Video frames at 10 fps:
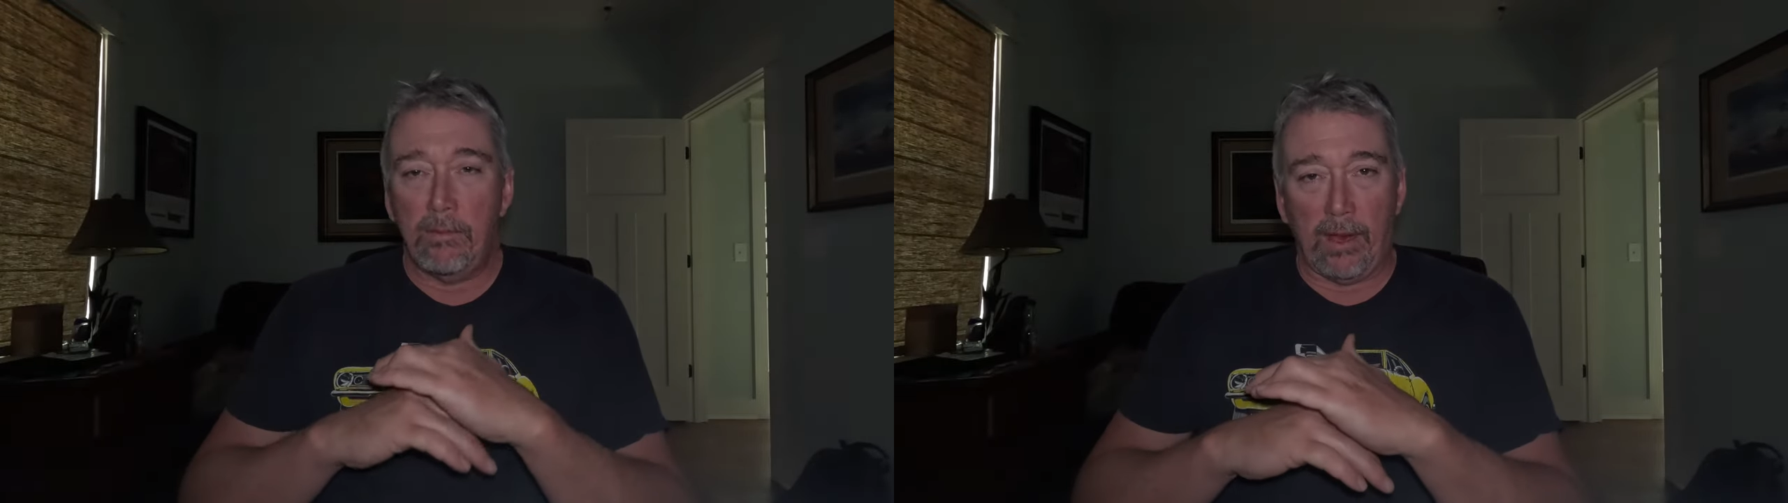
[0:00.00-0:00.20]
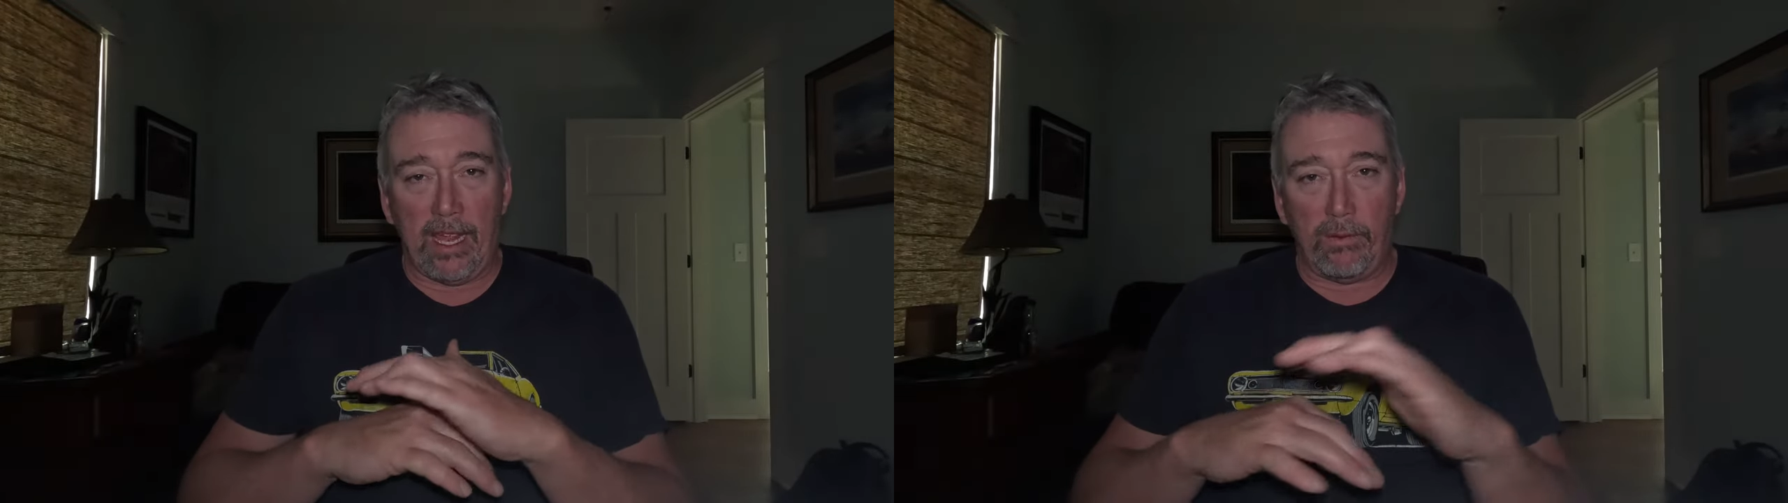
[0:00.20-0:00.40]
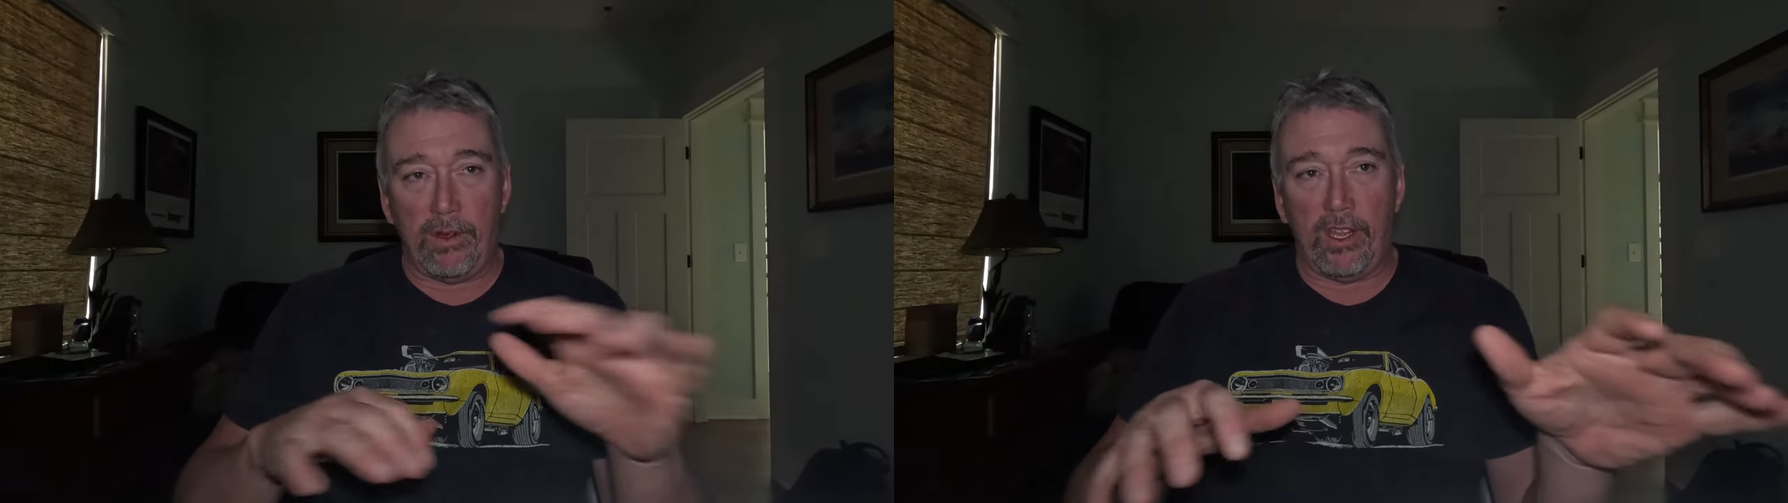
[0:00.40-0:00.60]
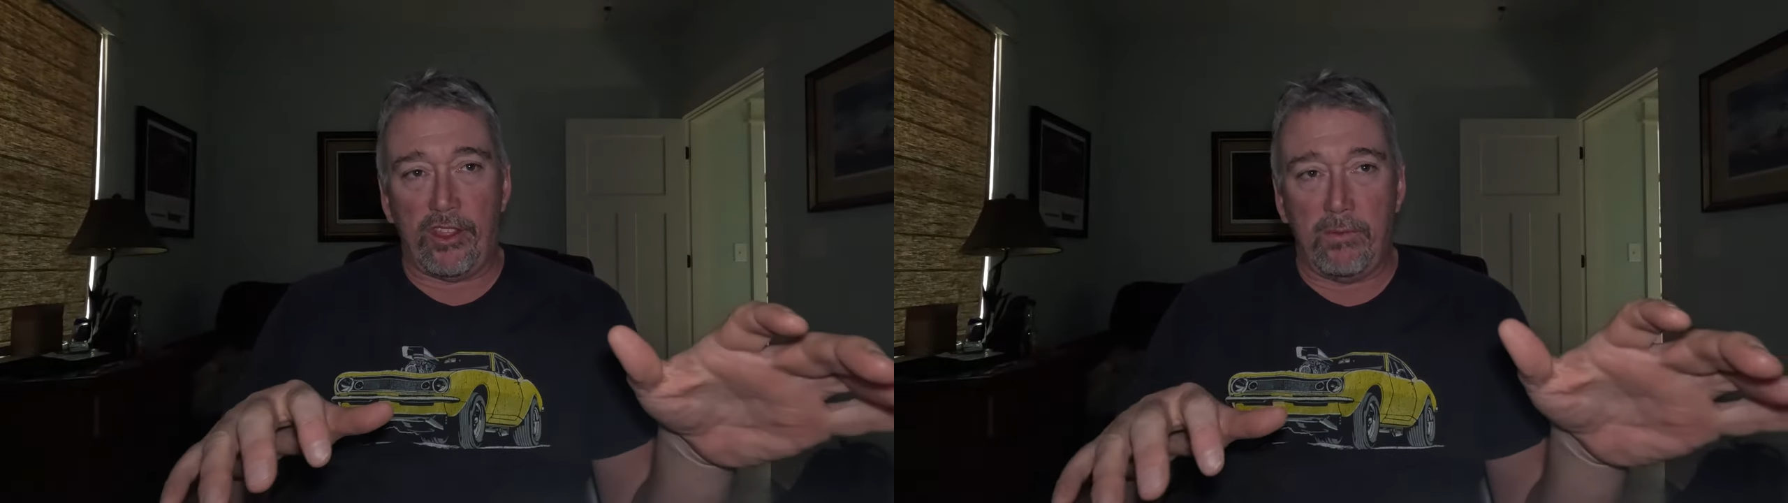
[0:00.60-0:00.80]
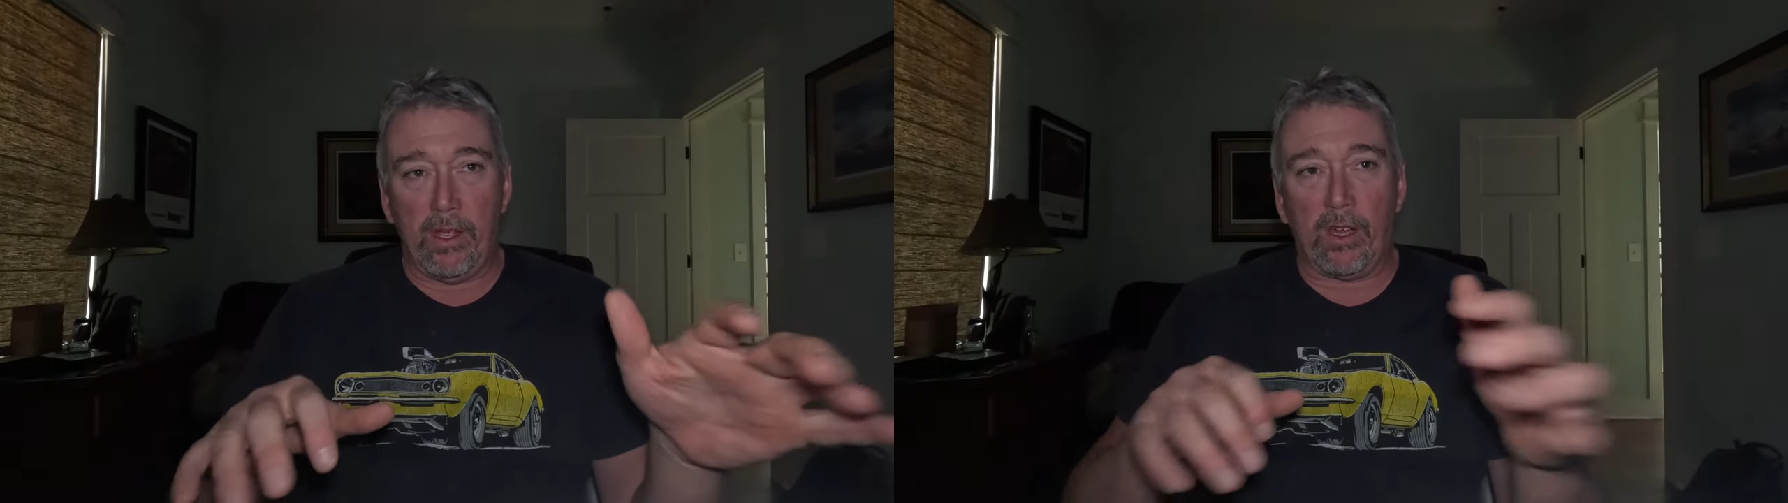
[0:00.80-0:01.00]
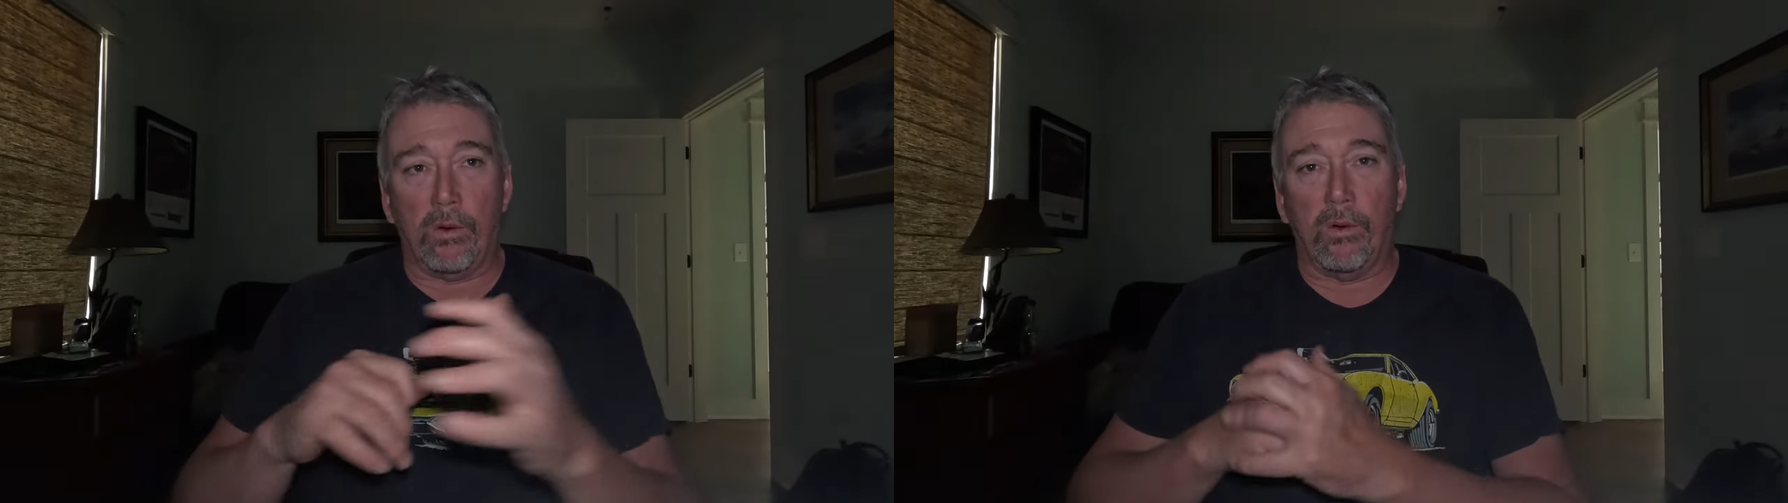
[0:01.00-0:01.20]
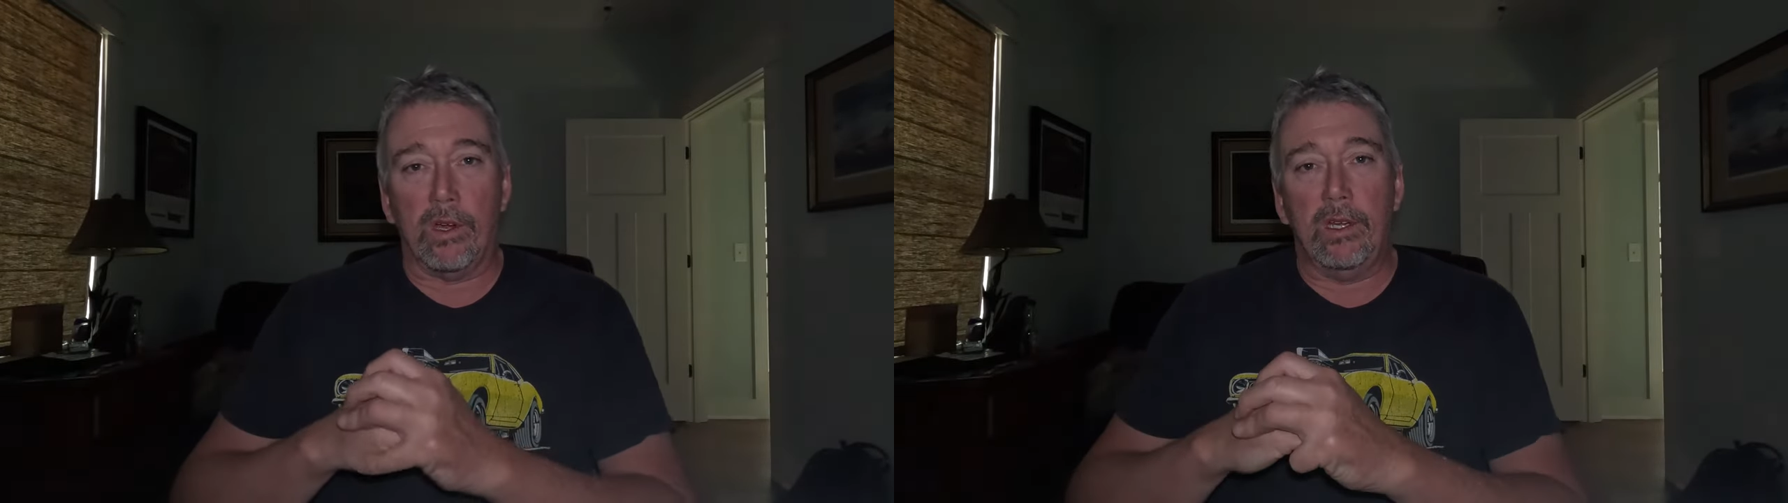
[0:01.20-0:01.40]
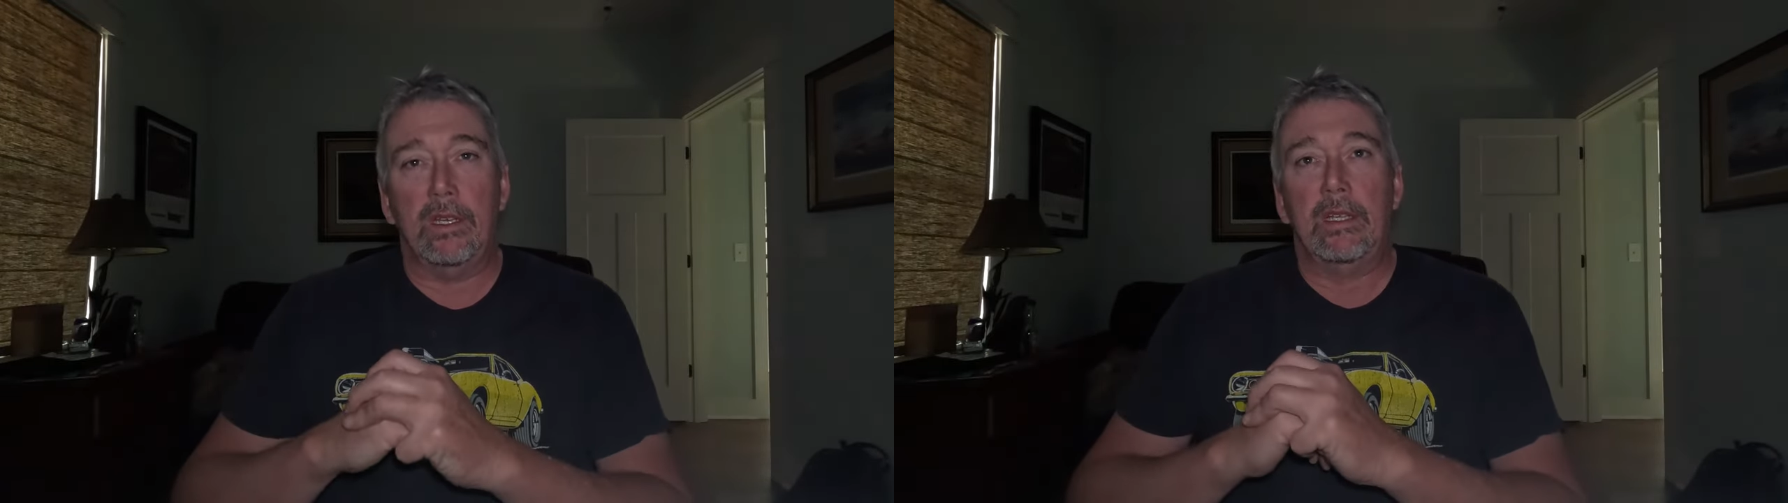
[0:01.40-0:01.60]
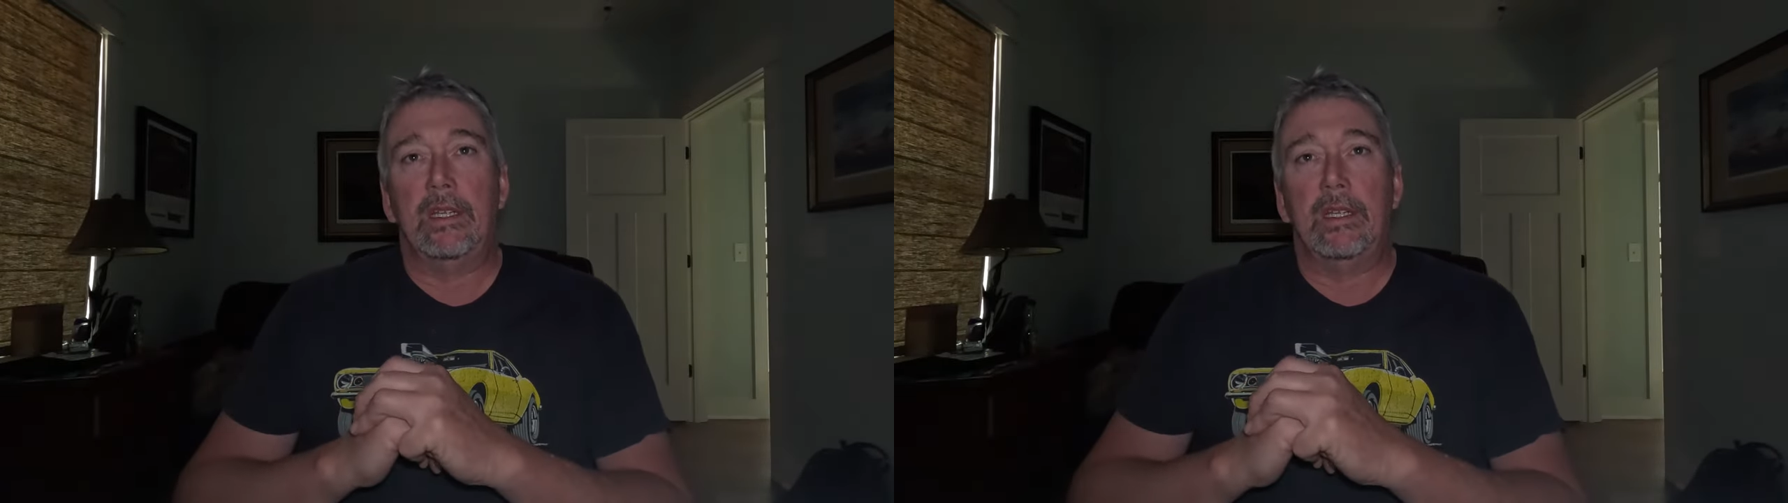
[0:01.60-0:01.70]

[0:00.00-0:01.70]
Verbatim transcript: plant it with nothing but corn.